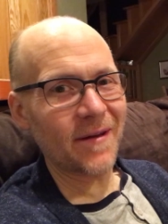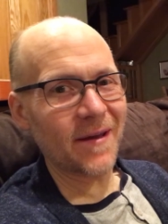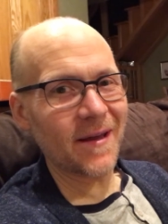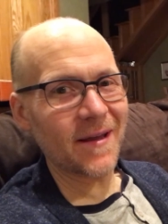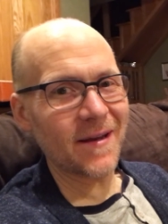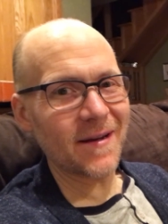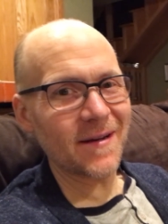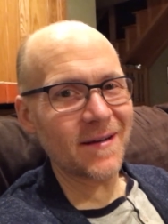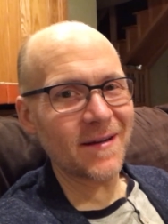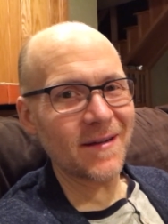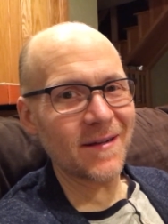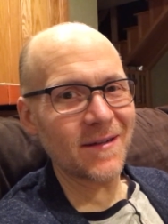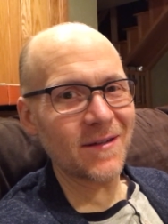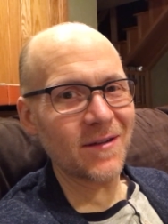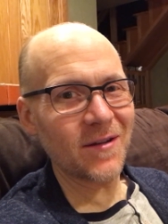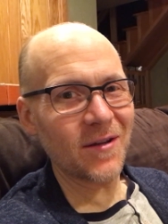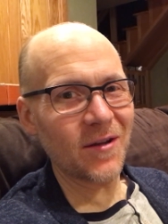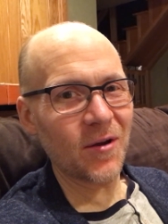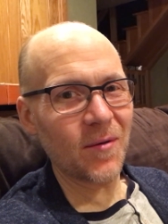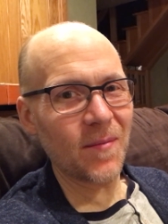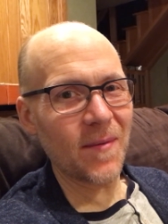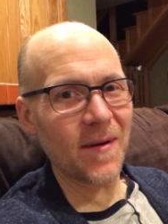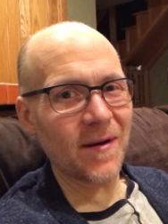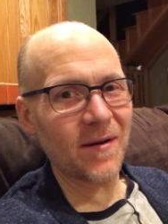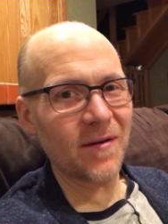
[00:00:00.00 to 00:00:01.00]
it again until I
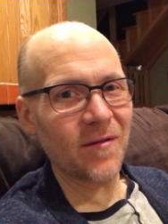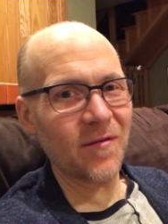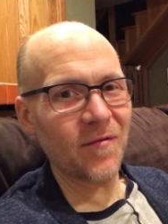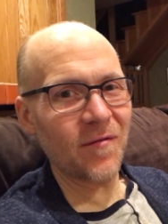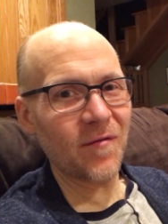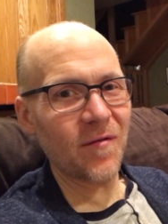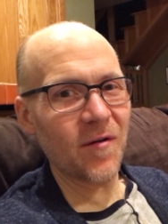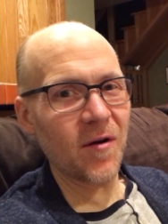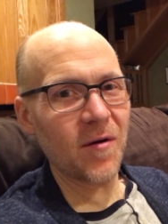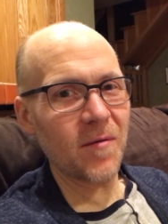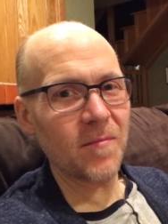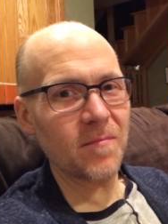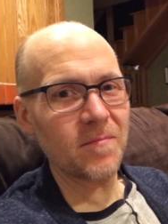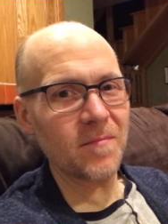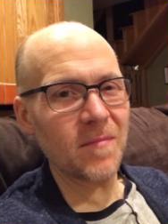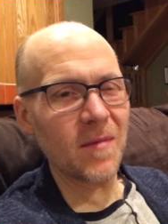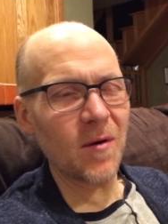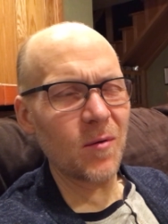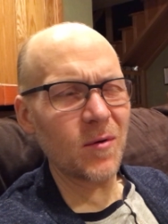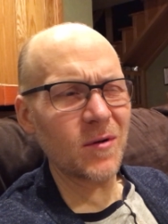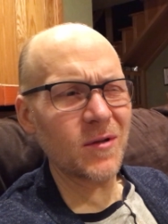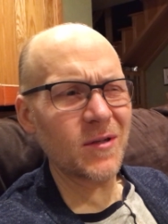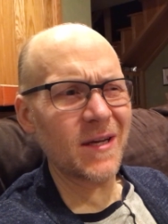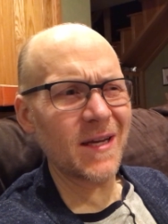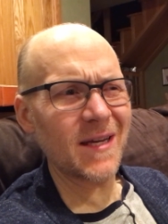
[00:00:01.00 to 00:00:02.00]
go back to the farm.
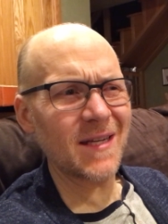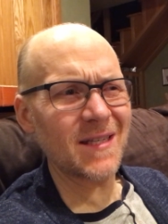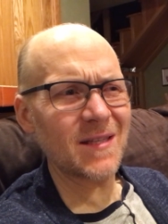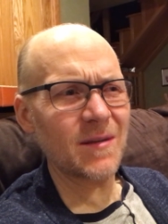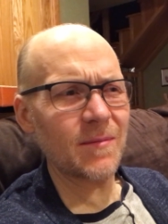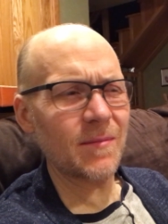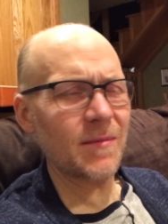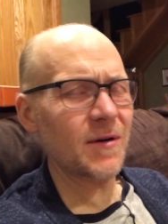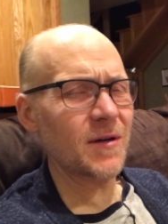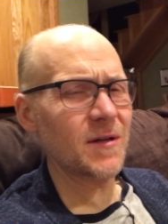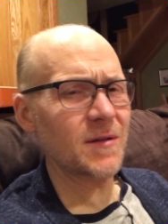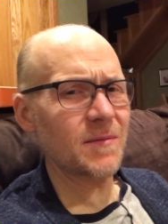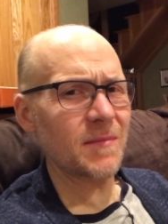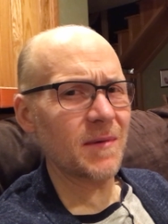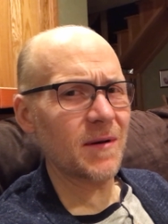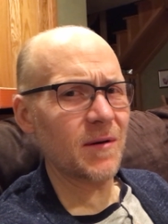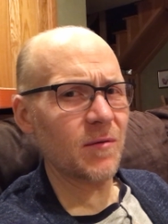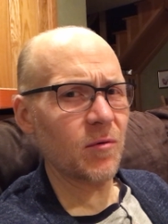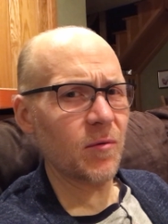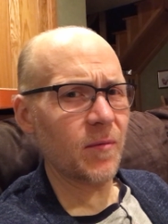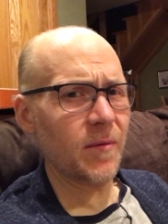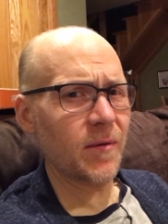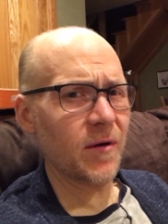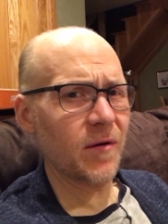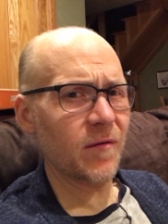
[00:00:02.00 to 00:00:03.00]
In which case the Mary's Mini
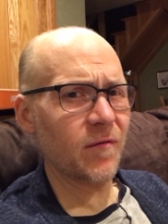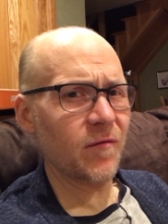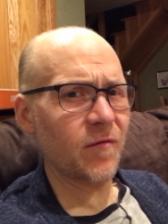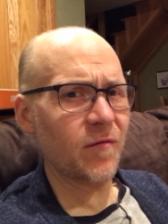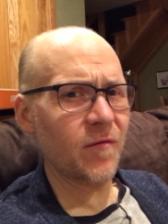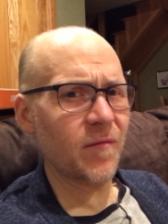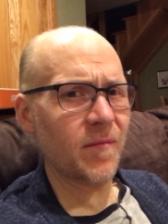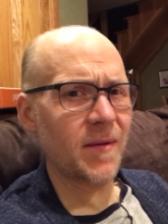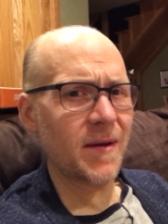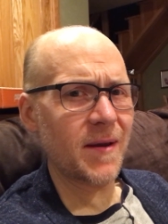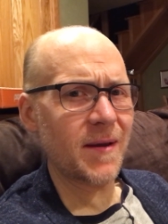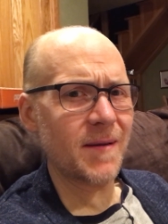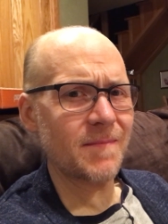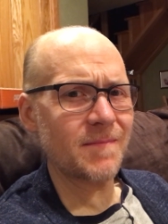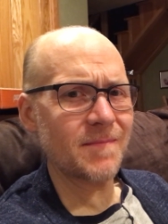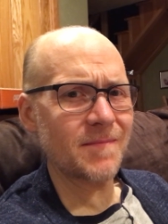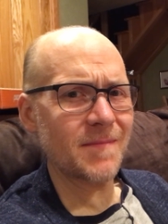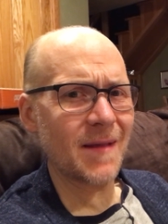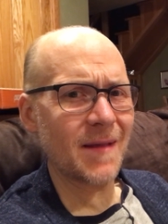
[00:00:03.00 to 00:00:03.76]
will be over for me,